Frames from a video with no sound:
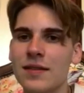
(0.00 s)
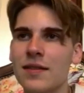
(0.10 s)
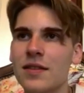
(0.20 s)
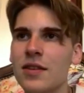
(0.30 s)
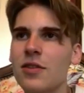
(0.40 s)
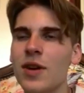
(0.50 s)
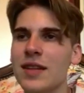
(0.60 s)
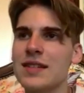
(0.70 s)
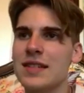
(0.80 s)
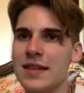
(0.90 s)
You don't want these
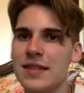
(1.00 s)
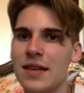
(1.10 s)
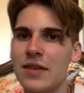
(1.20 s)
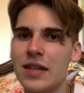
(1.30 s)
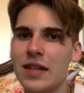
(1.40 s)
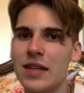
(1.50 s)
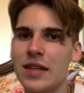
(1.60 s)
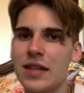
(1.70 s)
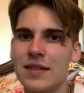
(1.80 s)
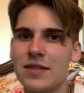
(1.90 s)
kids to have any sort of
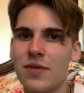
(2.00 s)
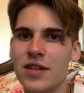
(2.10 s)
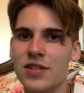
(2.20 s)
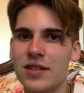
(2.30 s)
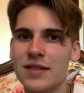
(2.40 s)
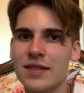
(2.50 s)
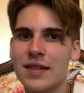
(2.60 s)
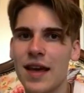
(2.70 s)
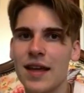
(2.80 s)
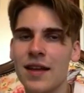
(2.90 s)
bad situations
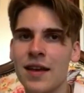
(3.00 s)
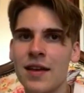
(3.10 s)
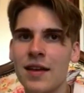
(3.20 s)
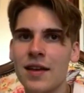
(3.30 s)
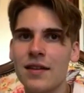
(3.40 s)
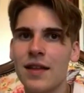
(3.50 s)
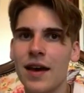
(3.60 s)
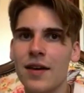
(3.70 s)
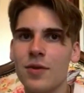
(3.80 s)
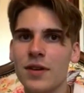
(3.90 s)
that
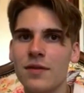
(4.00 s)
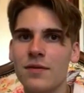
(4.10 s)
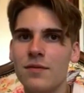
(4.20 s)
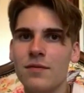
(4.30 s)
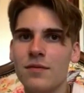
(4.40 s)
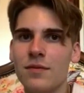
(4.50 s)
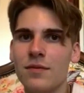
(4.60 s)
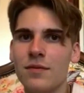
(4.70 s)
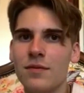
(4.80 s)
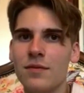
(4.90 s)
that would
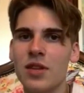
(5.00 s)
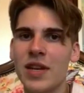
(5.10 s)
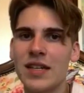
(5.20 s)
that would put them in